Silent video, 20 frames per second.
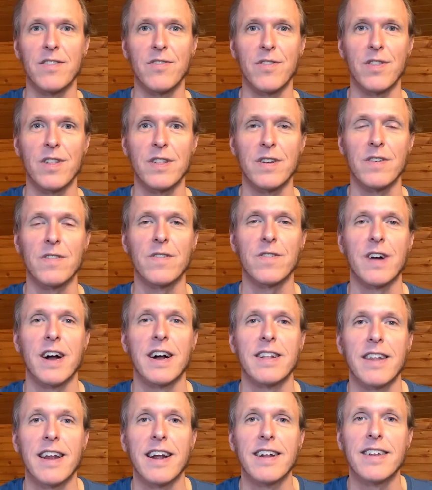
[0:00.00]
So the lyrical
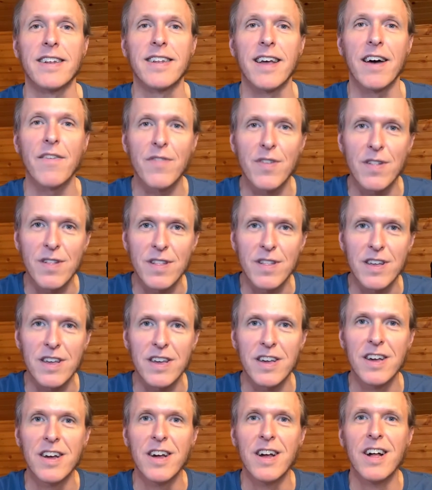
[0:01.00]
content, I
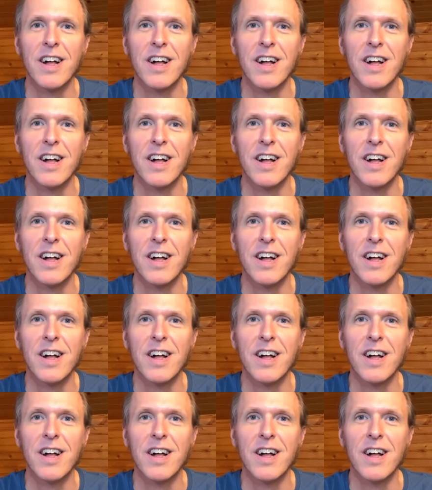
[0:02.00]
definitely